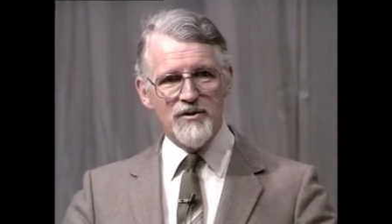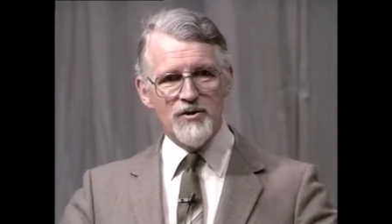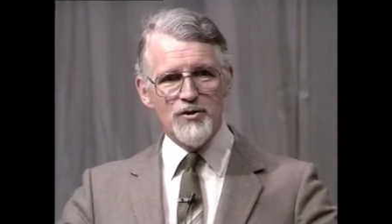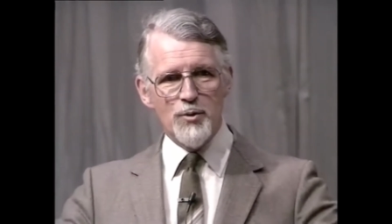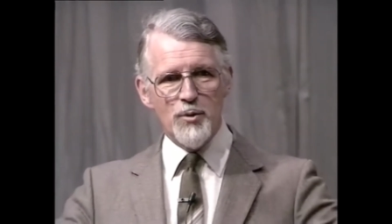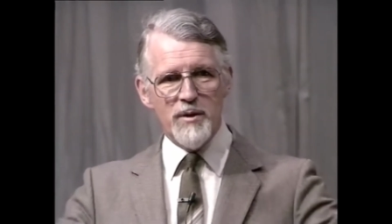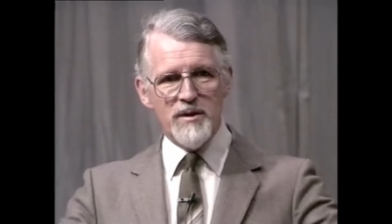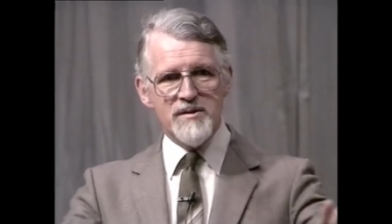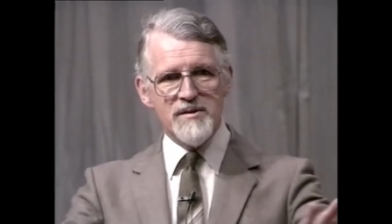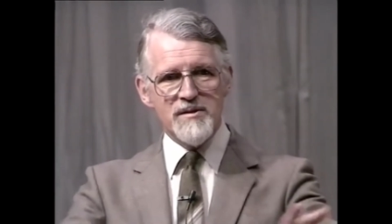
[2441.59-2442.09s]

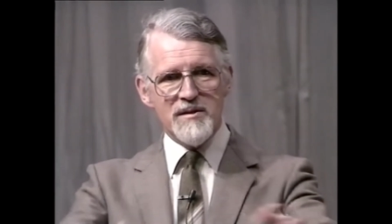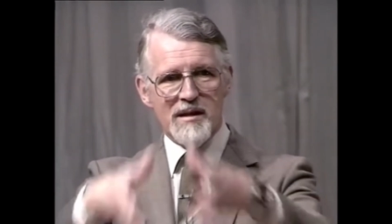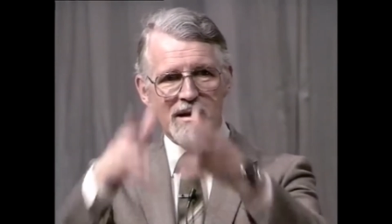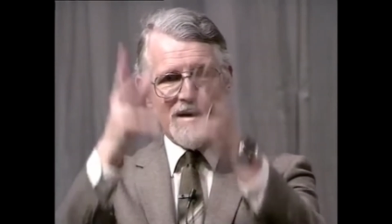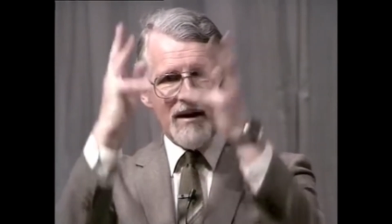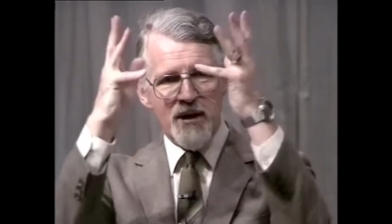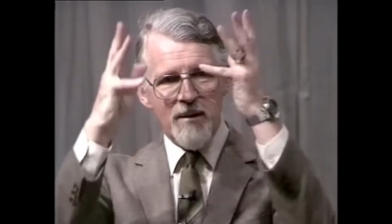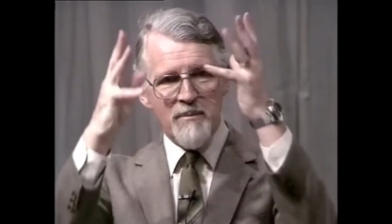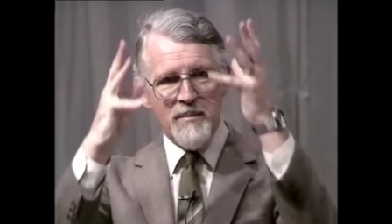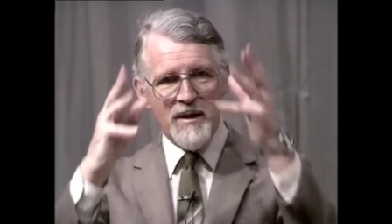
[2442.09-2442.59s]
to its
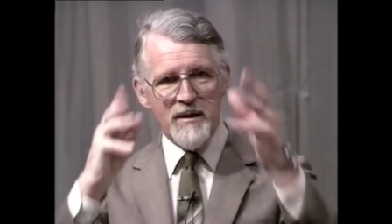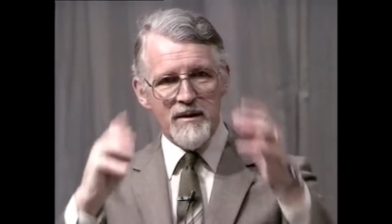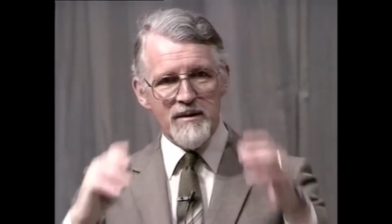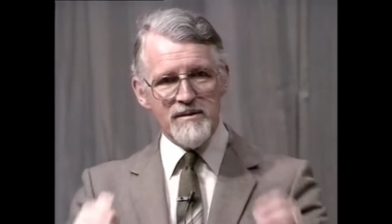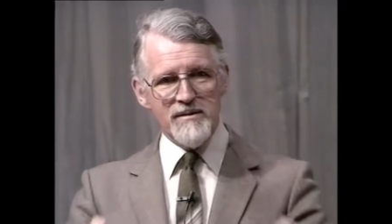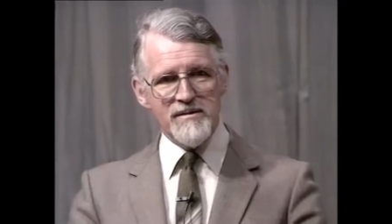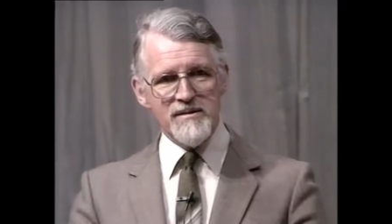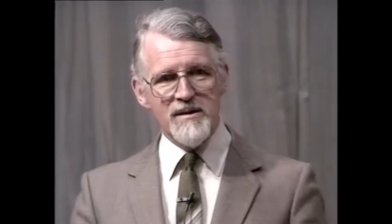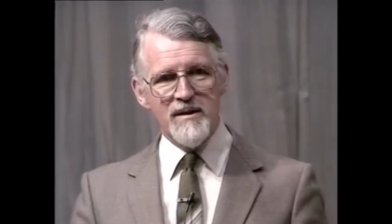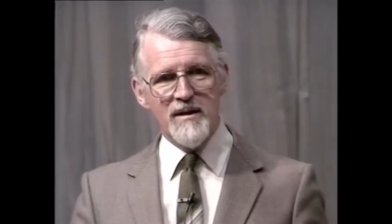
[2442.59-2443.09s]

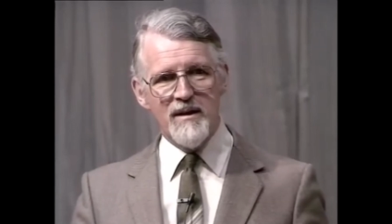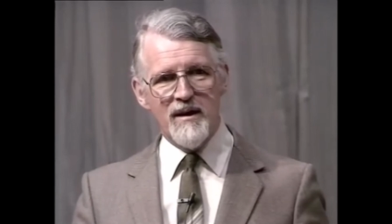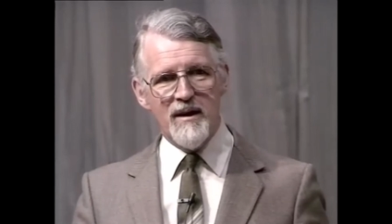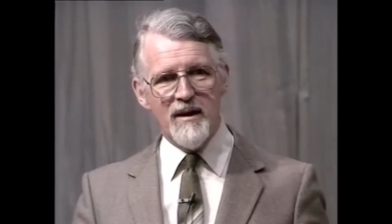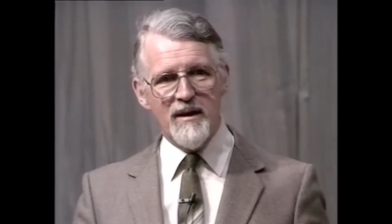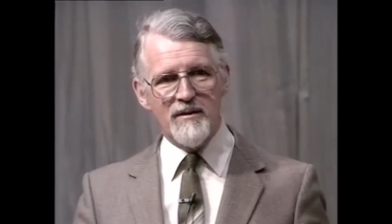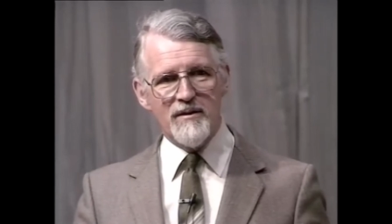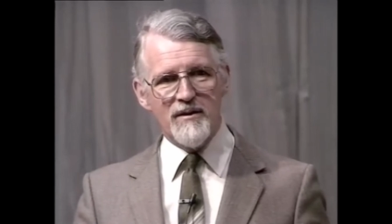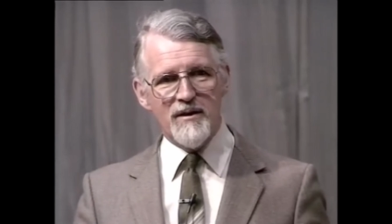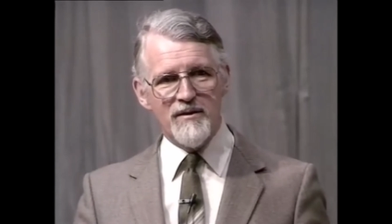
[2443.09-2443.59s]
climax
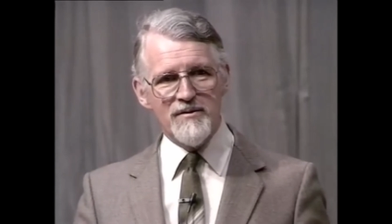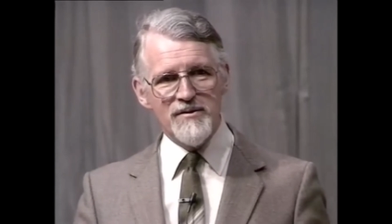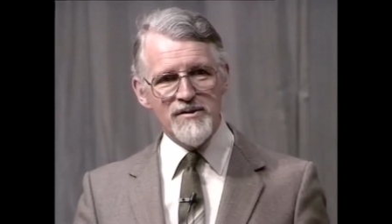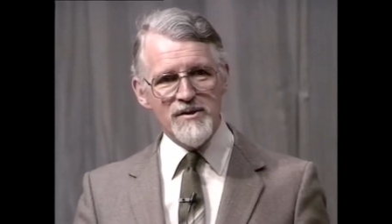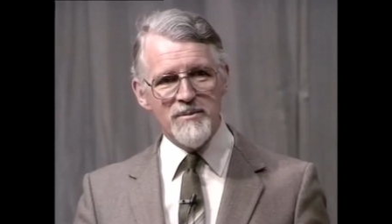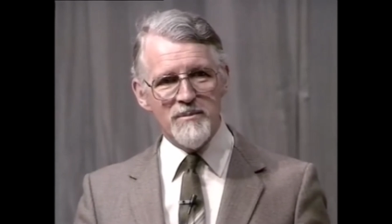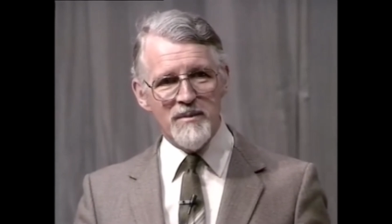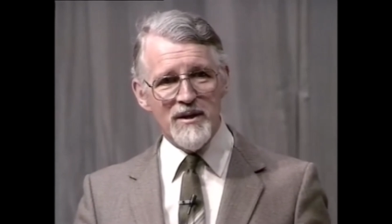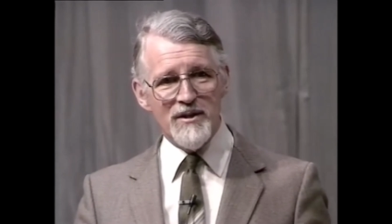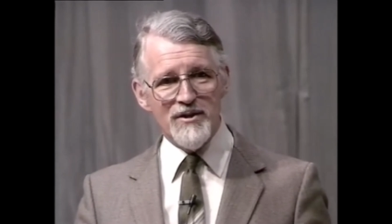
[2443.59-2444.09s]
and
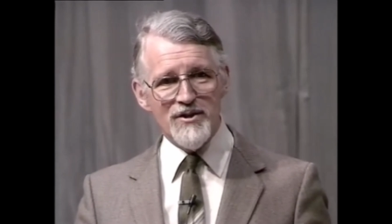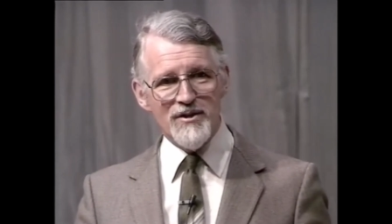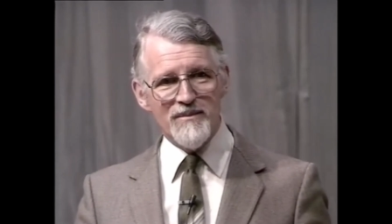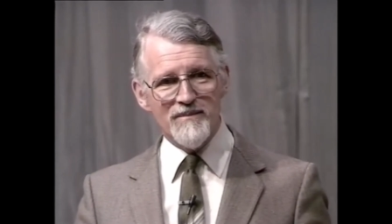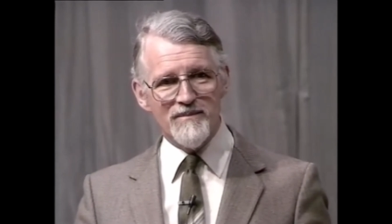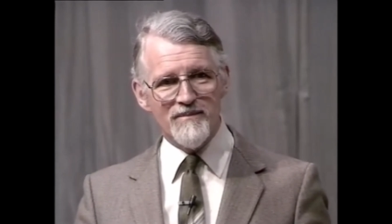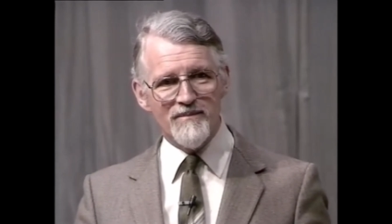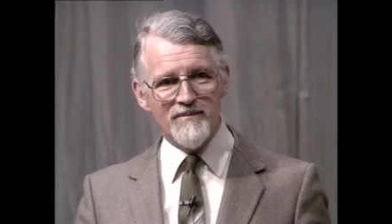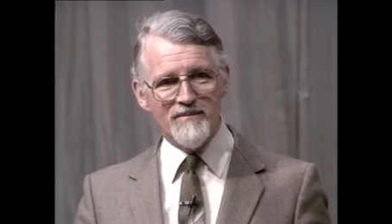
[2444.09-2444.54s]
consummation,